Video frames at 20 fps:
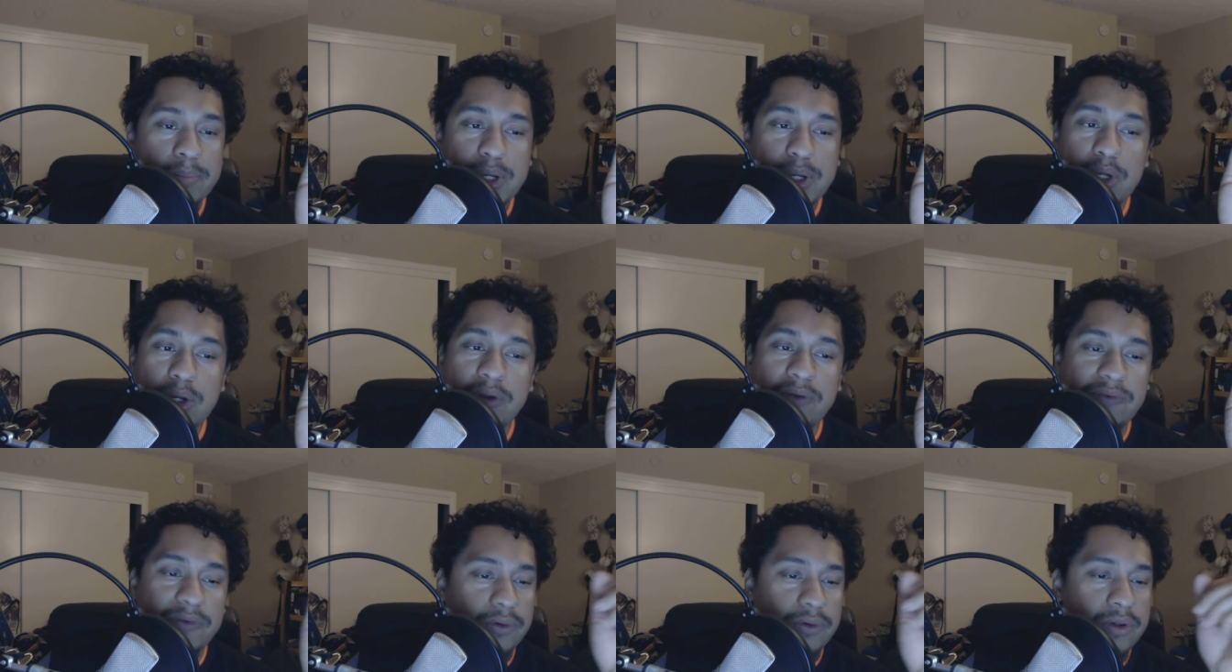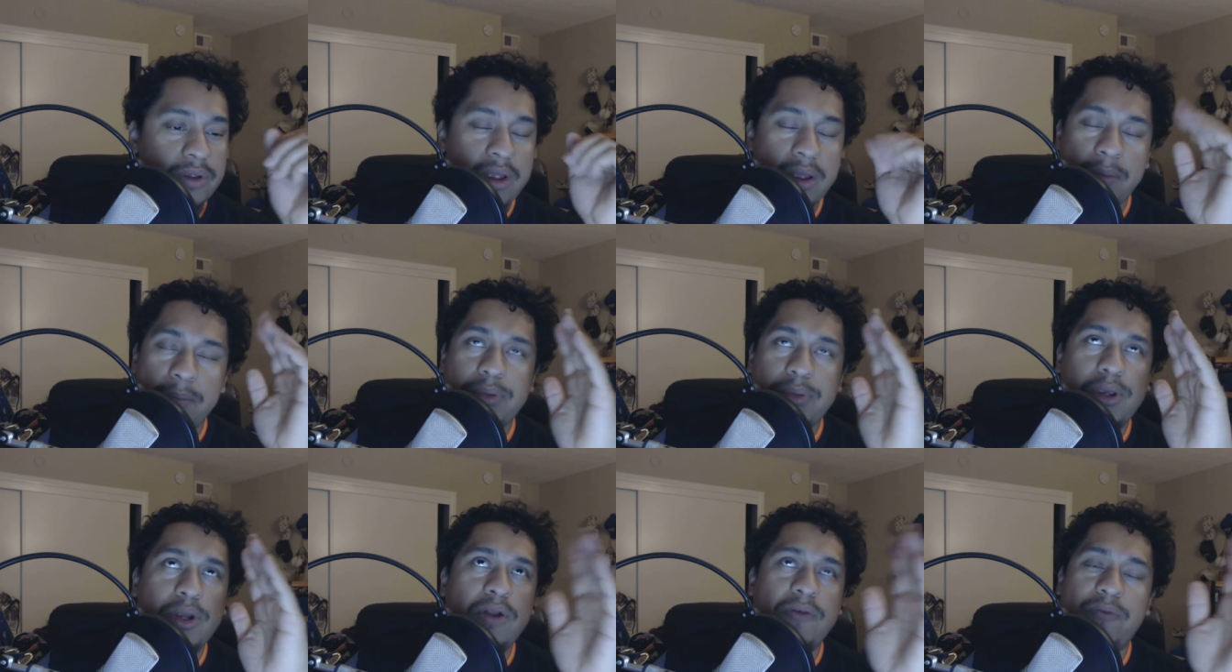Beautiful.
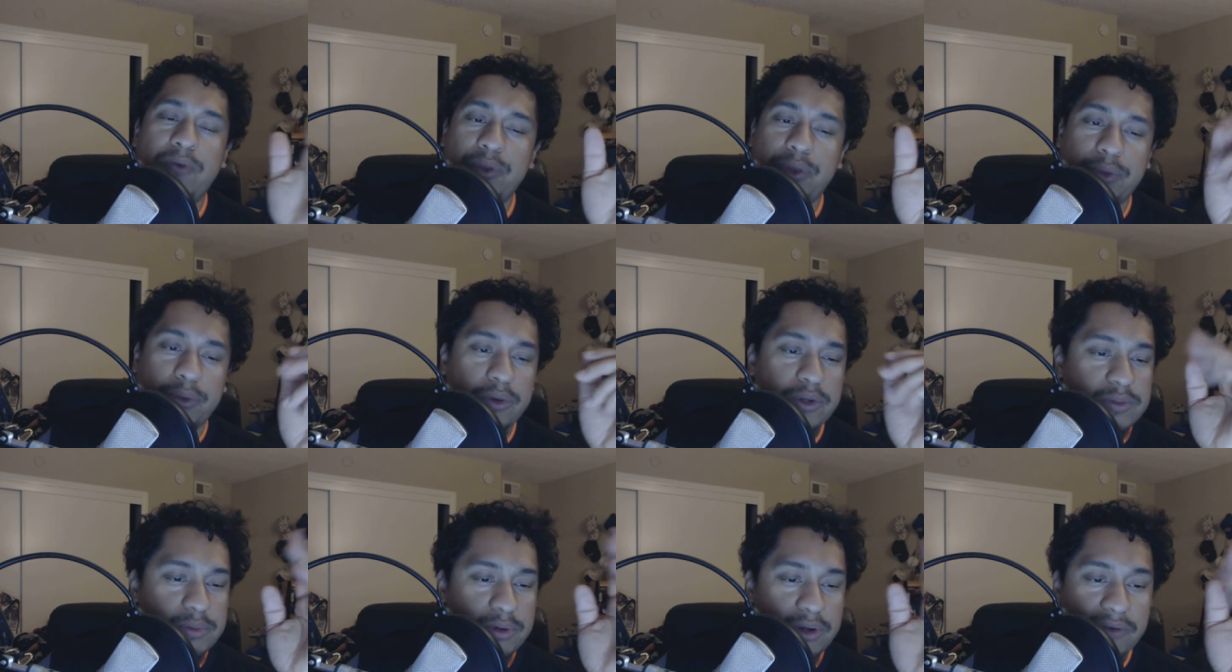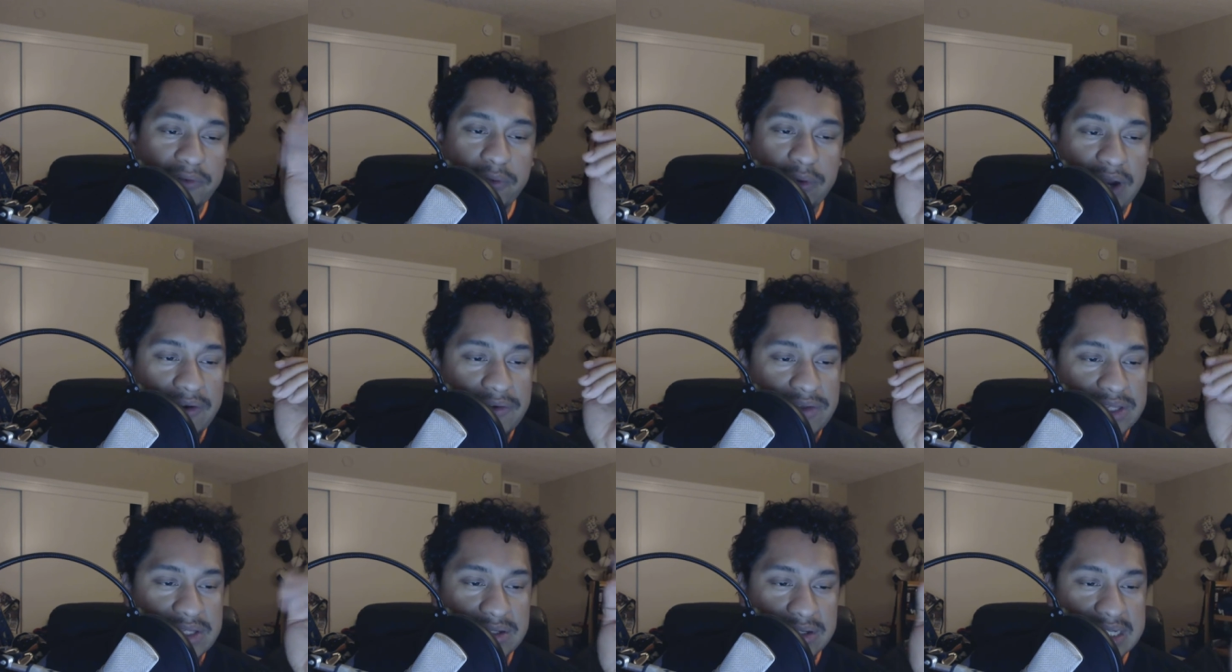Beautiful throws, beautiful
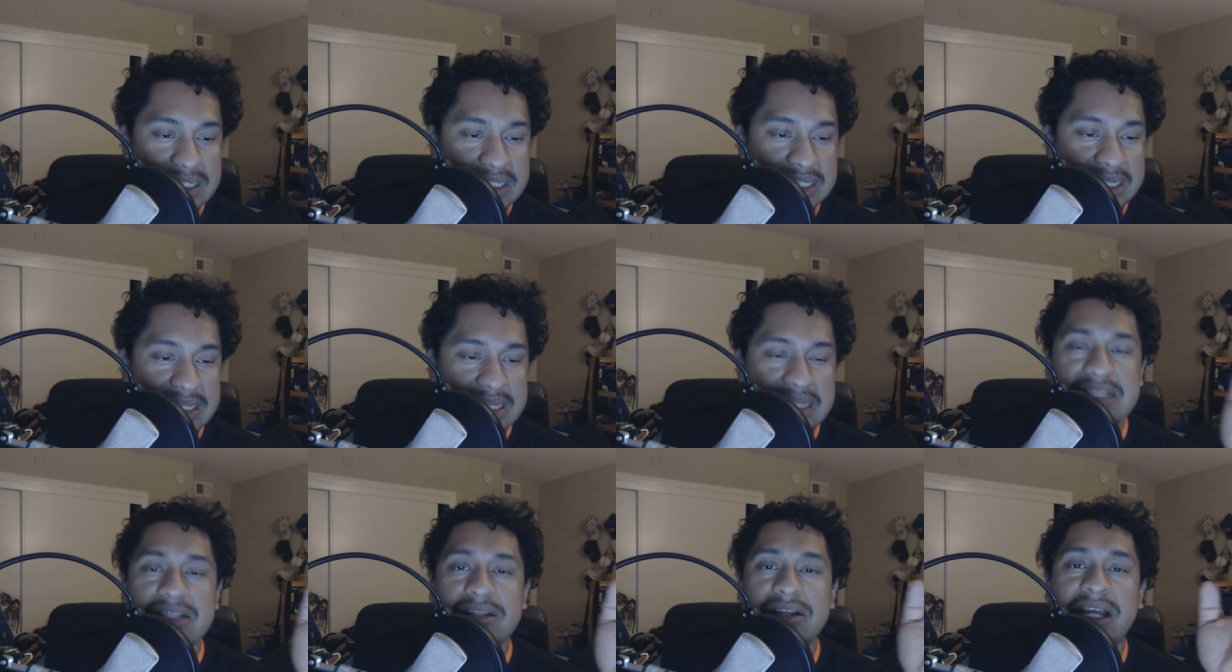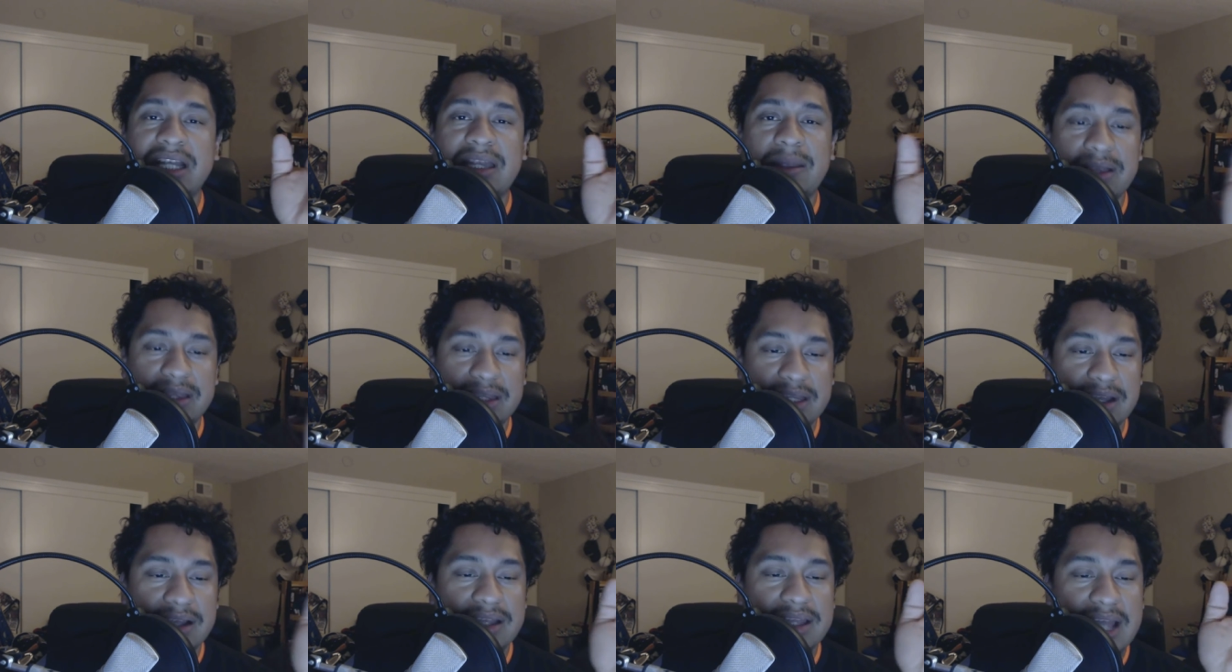everything. So let's see, let's look at the
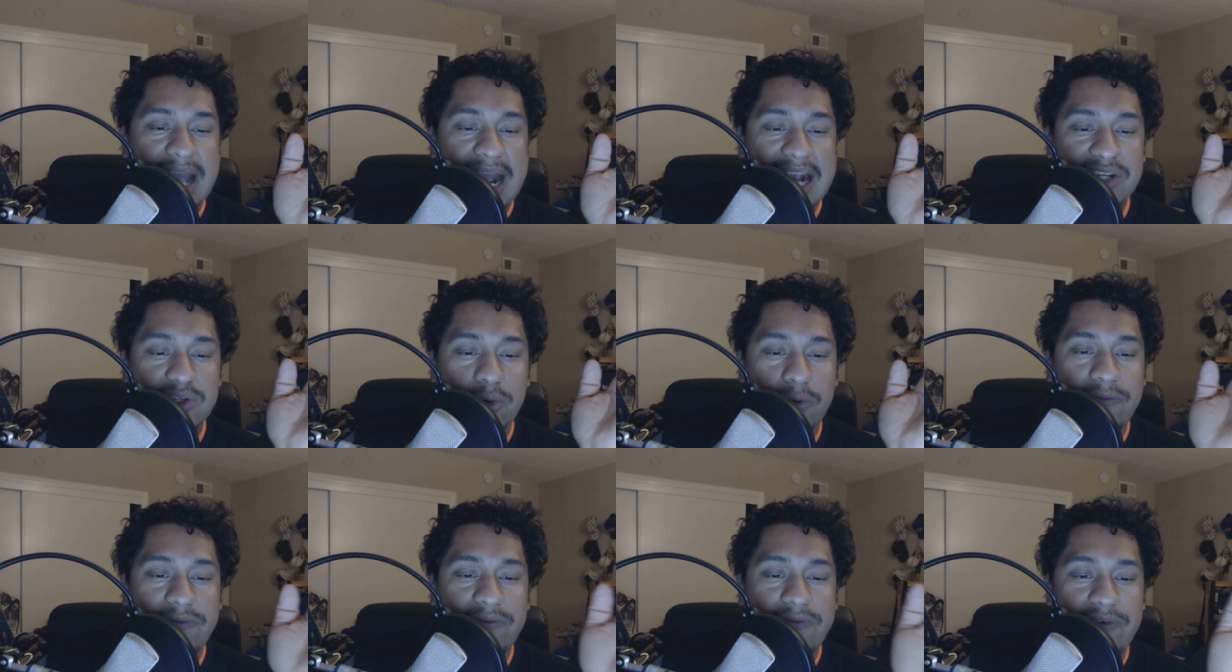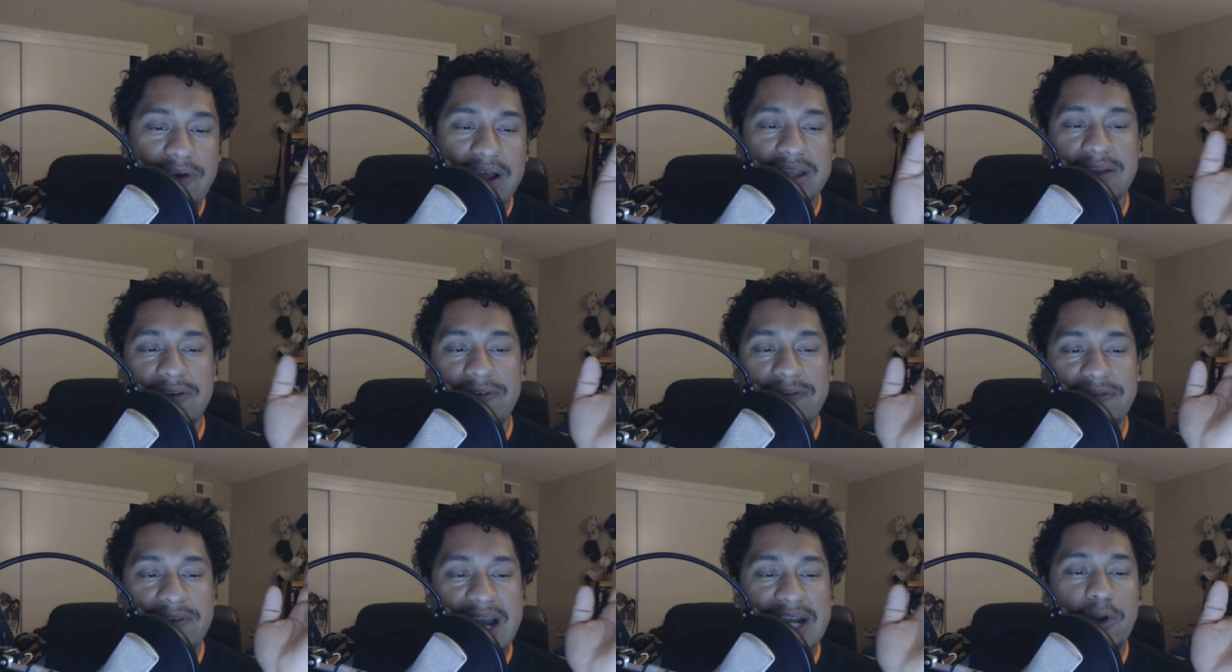the, the actual
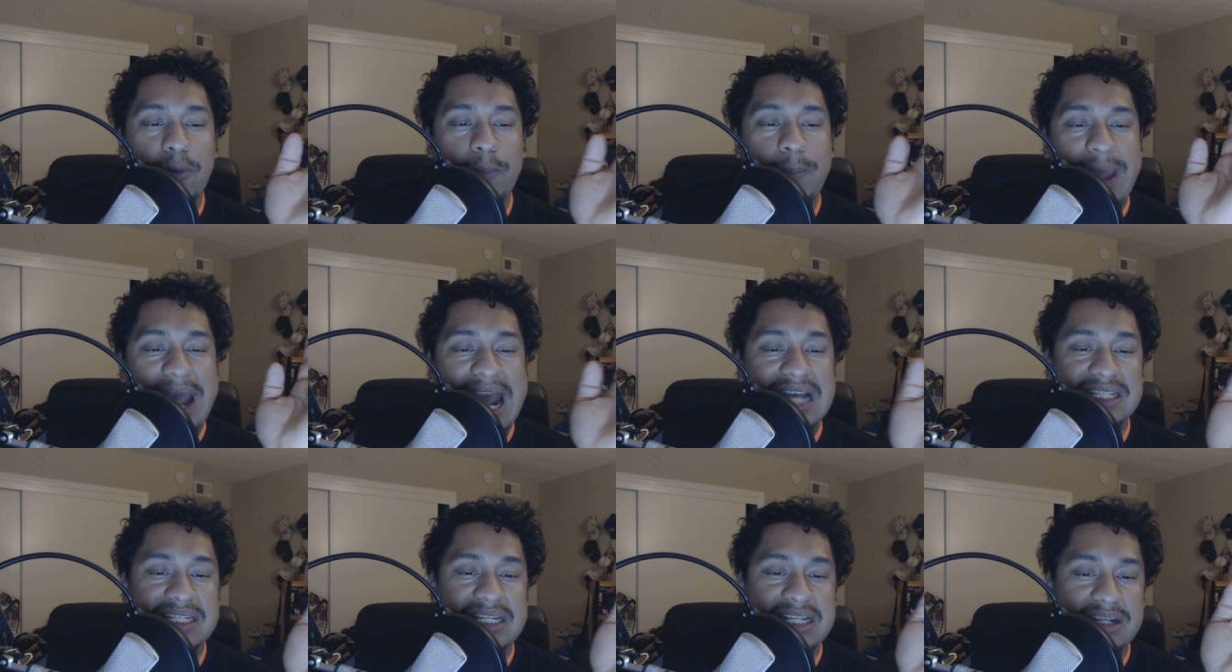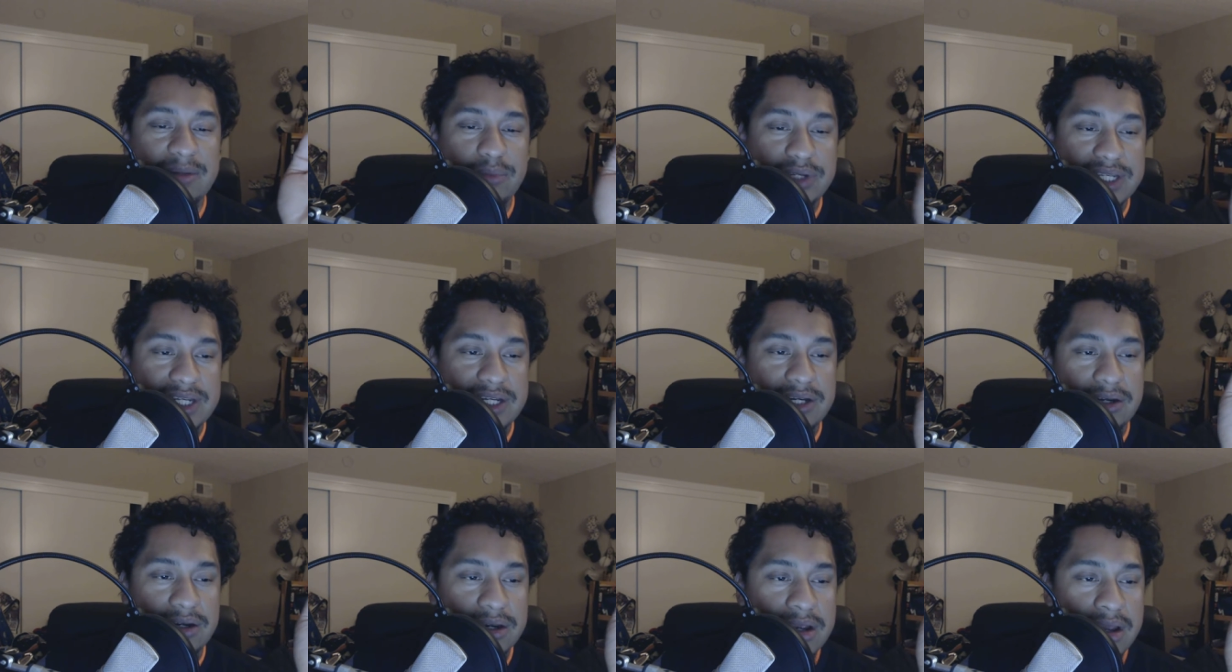the final passing numbers
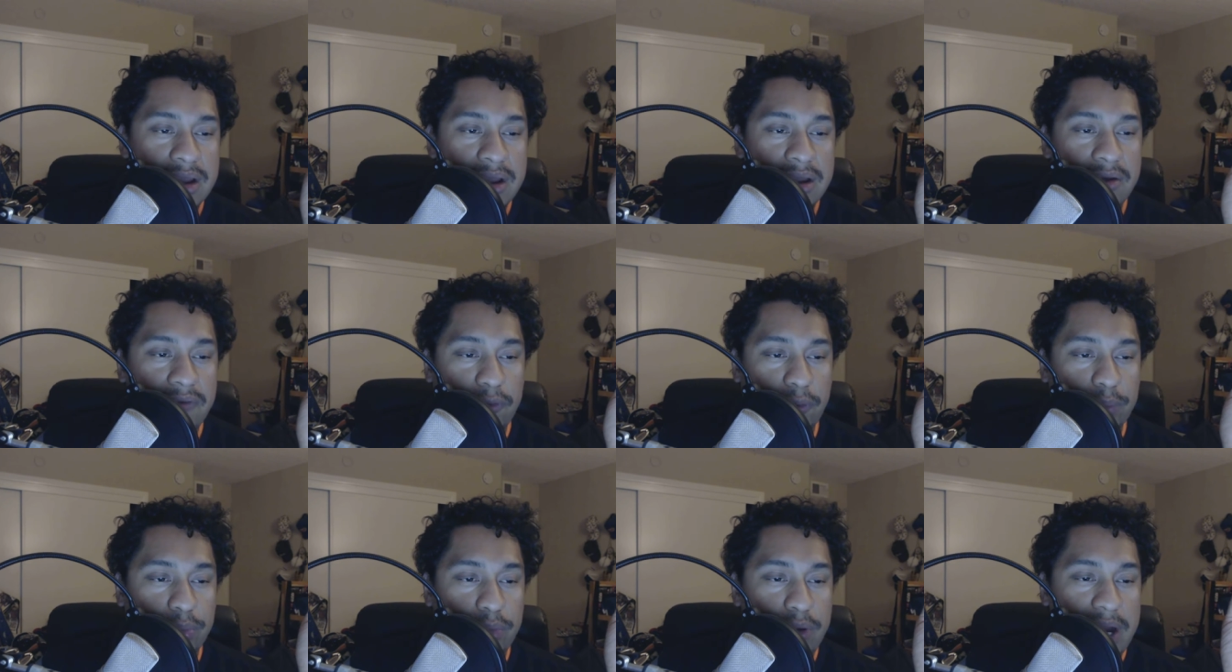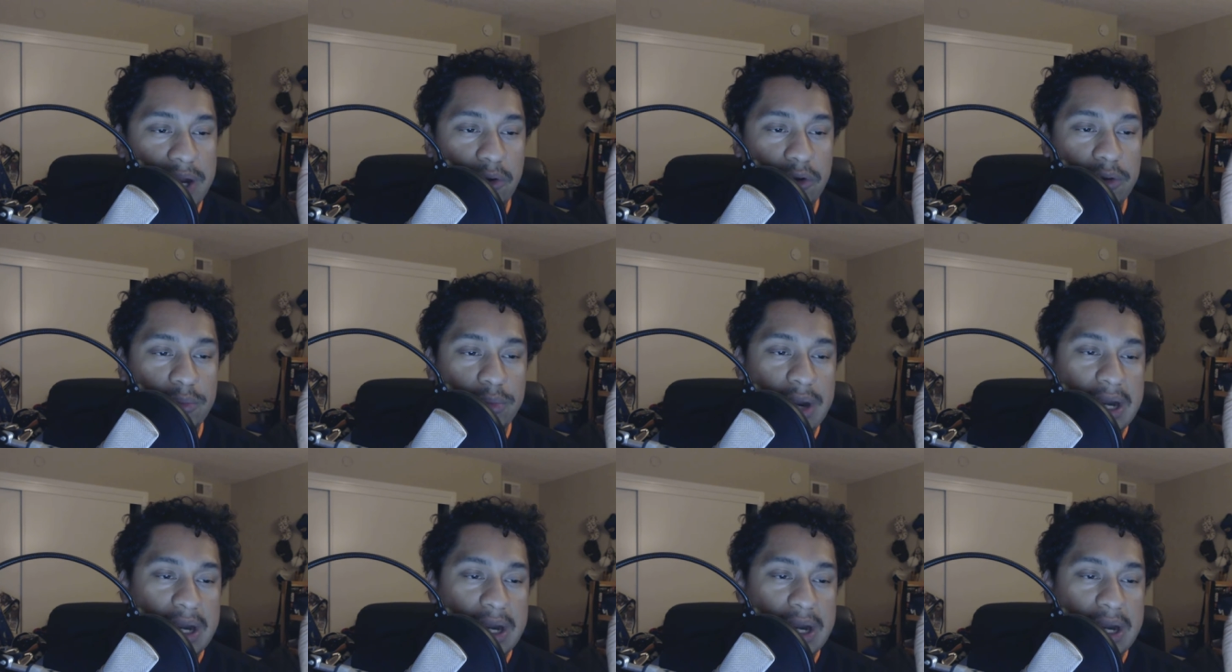here for Brian Hoyer.